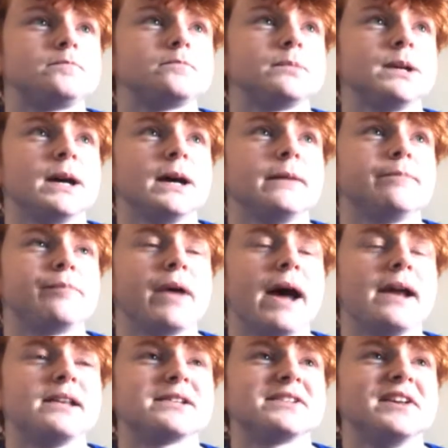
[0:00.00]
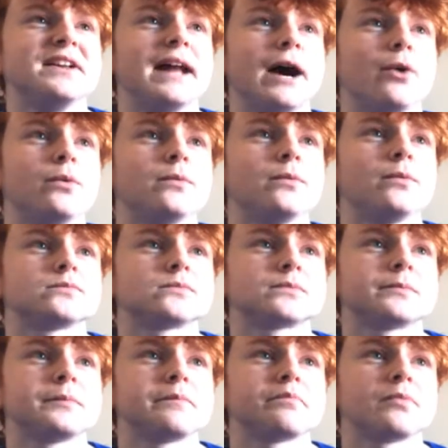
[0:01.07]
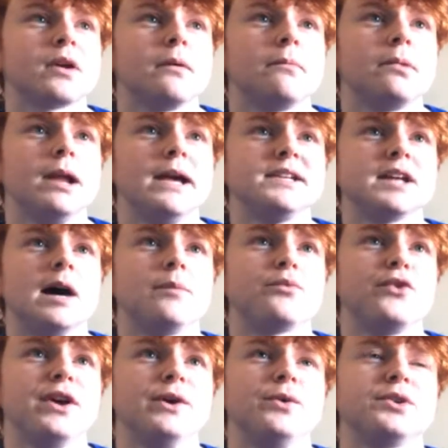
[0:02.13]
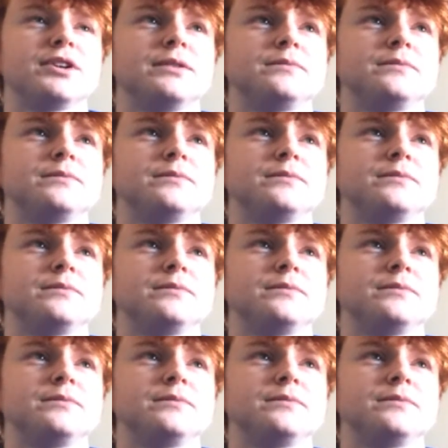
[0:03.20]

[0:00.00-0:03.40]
But yeah, Edison now plays upfield.